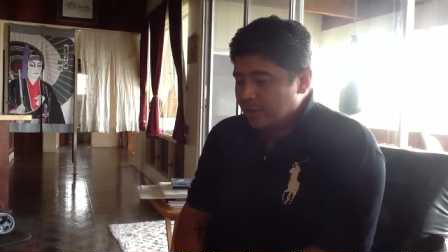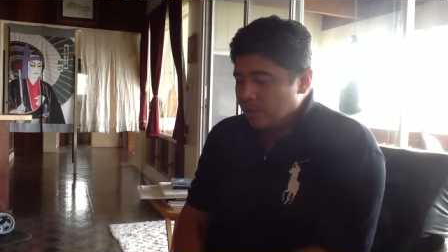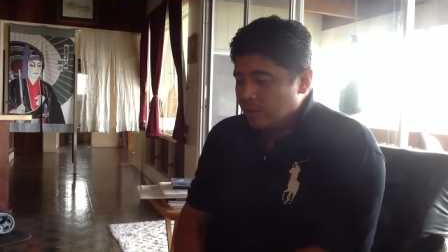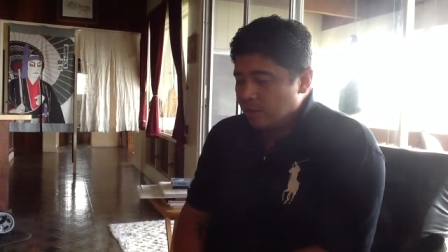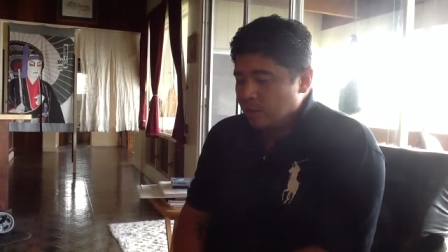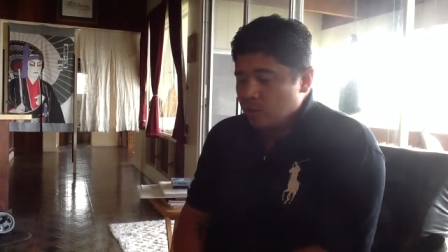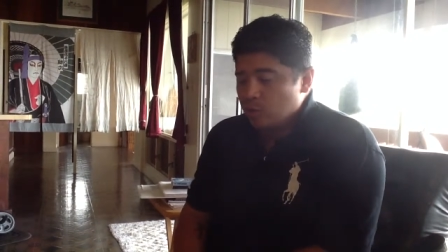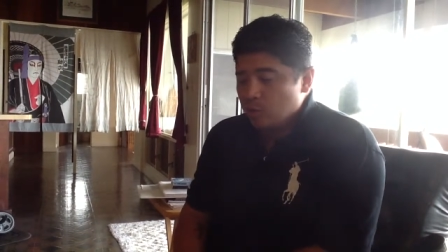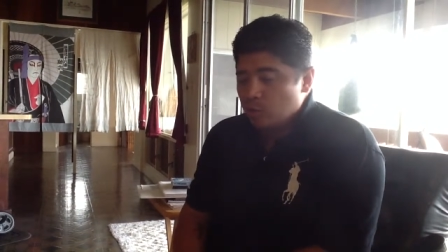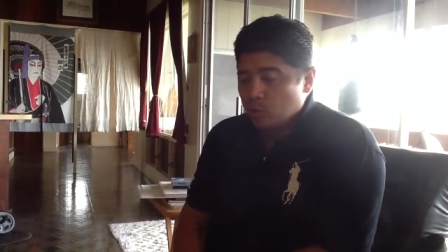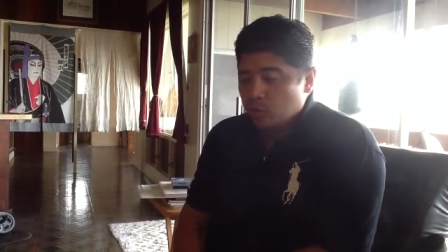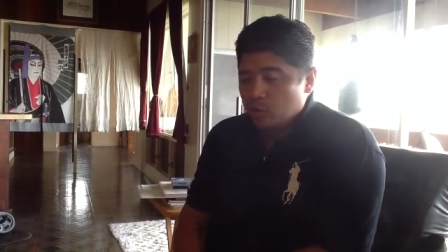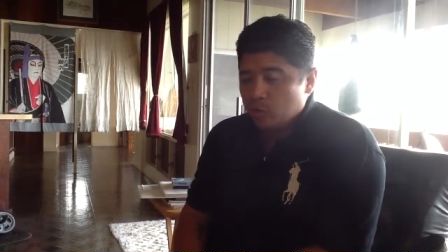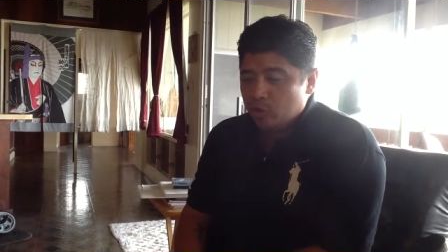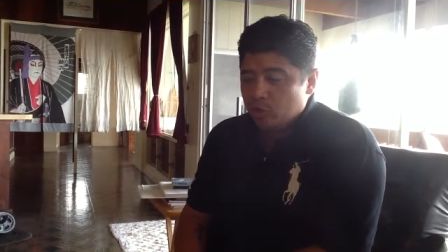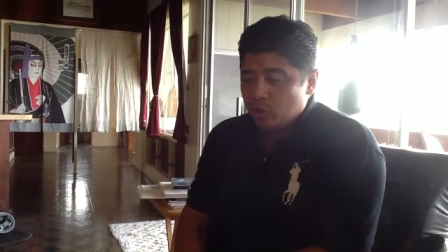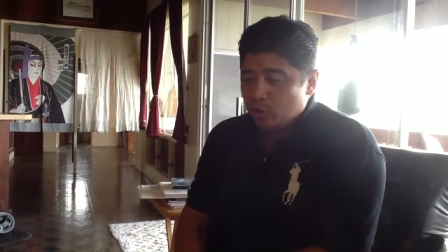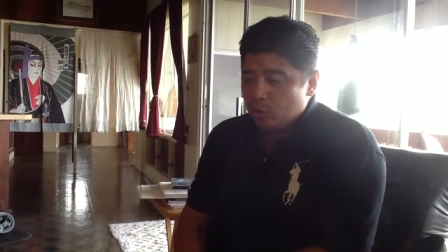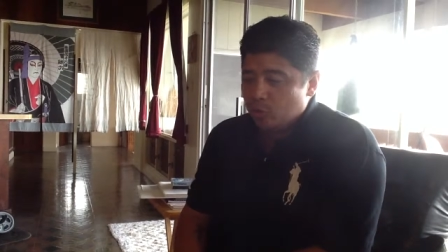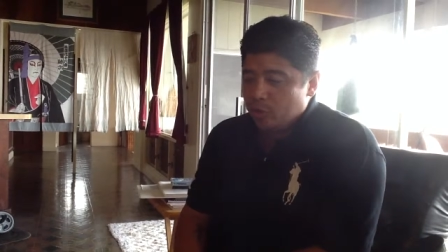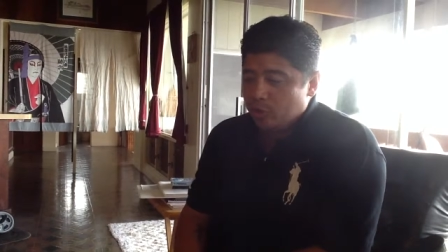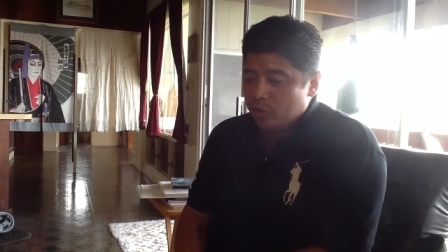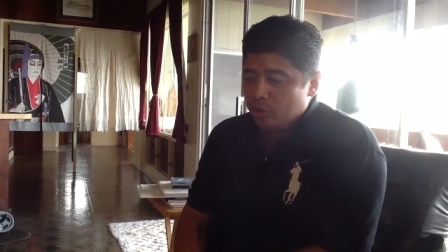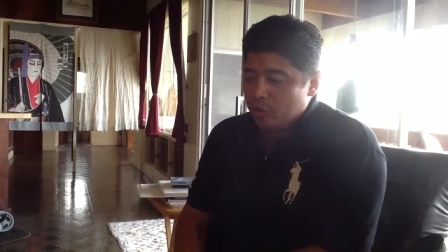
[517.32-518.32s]
when you when you
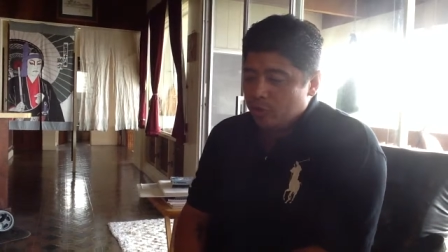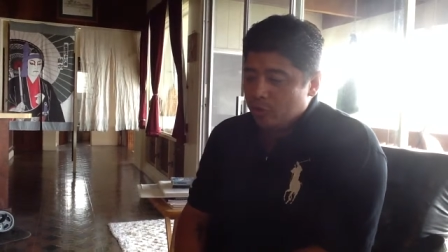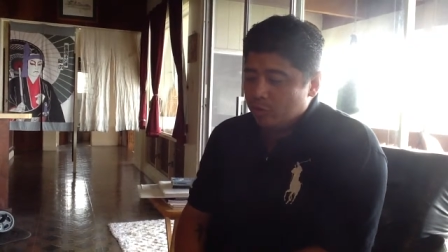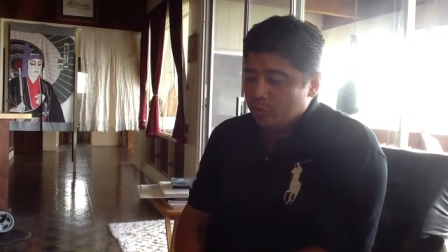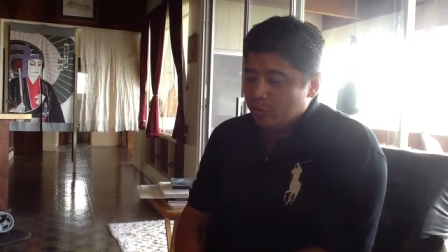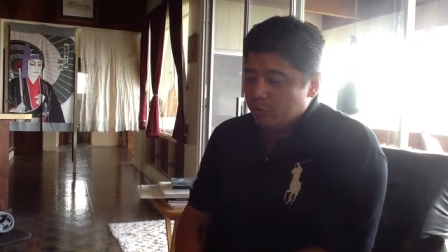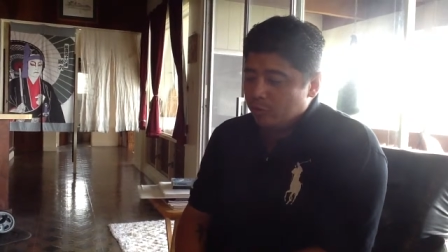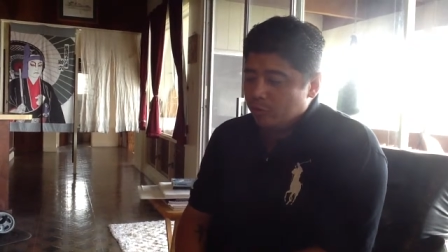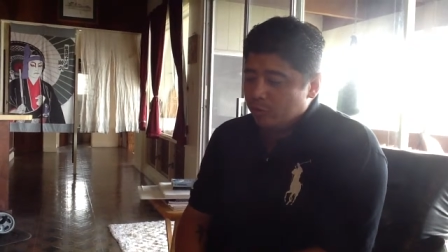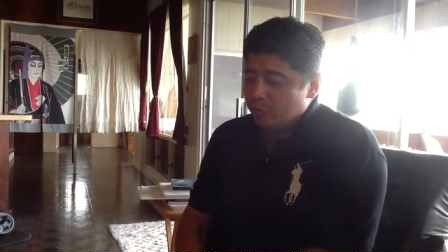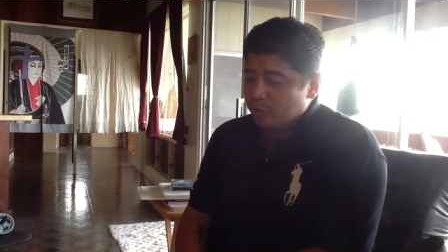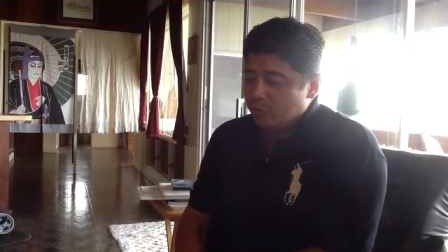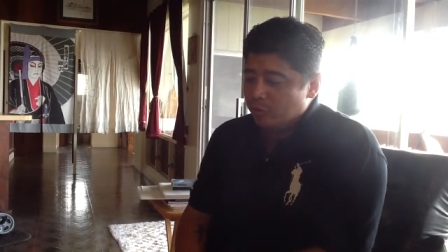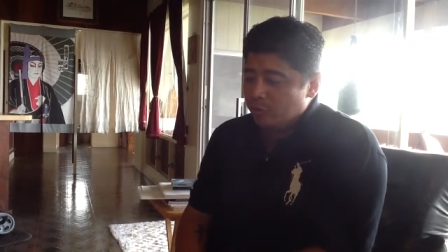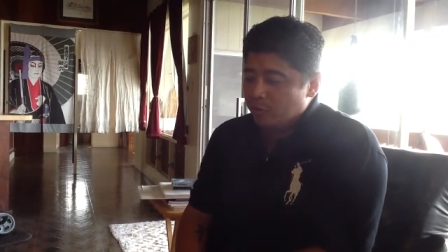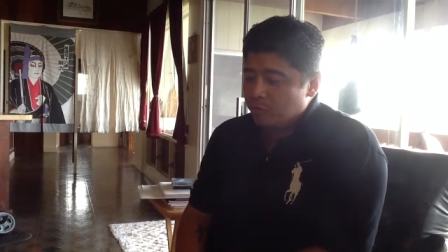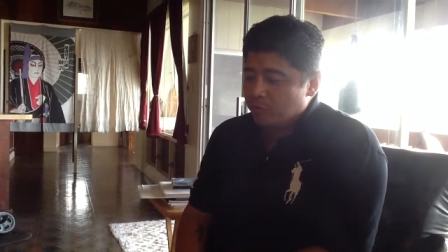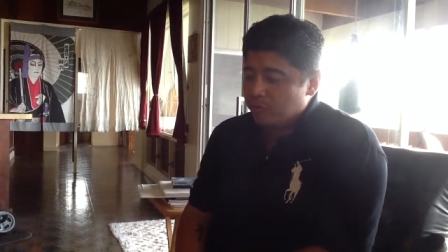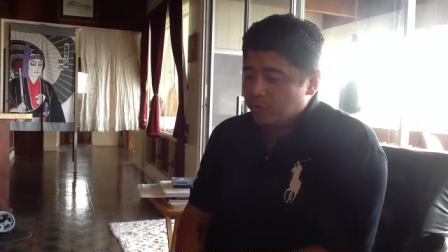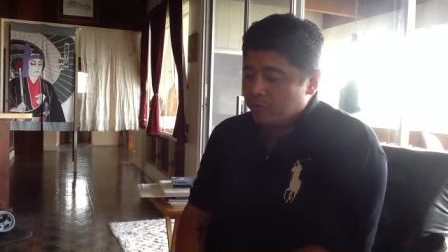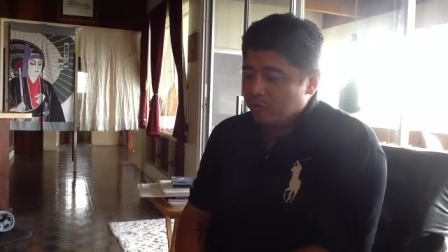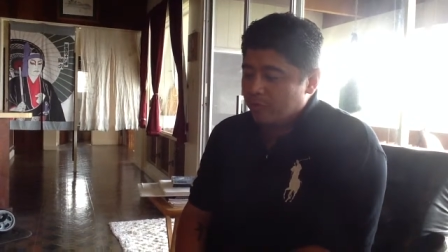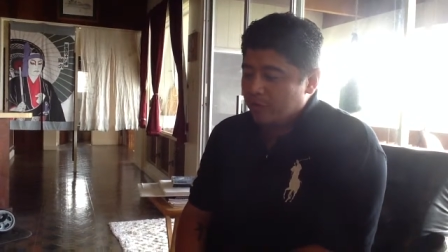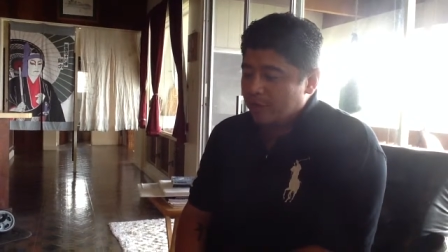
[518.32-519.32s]
when you
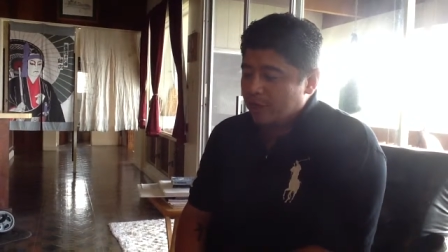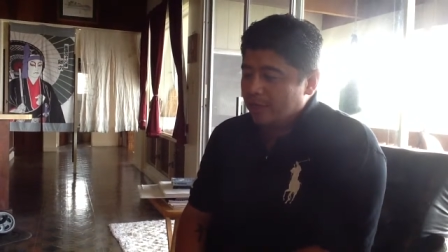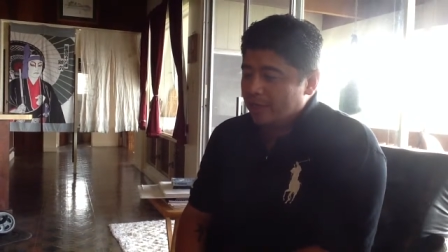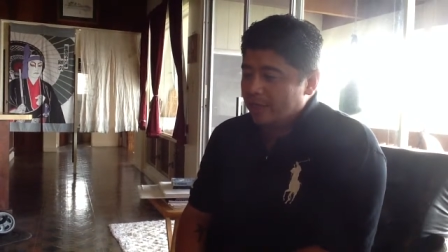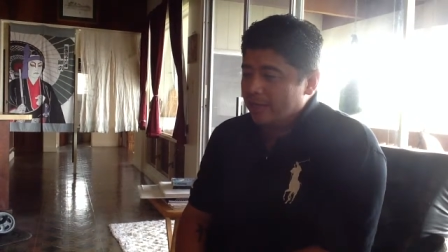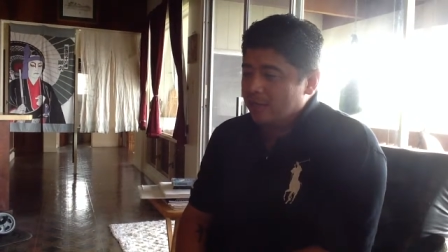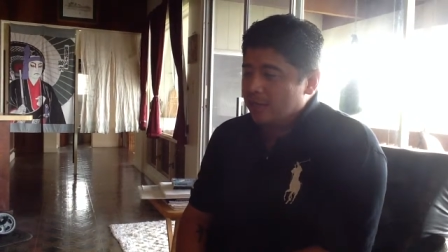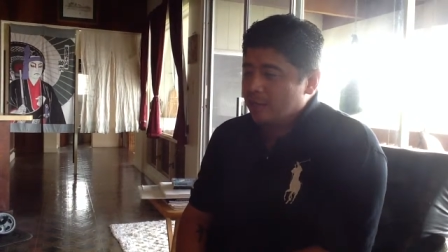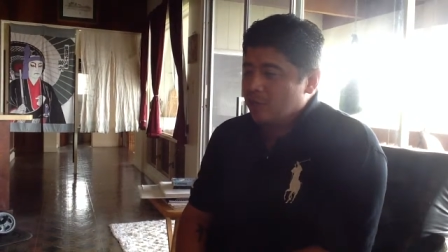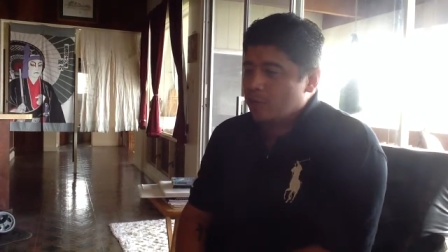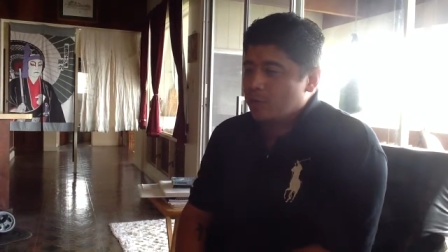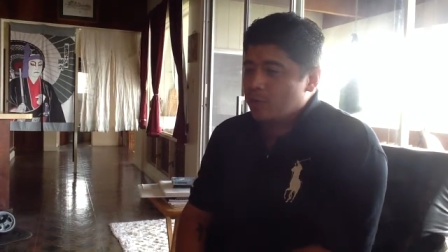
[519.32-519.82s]
feeling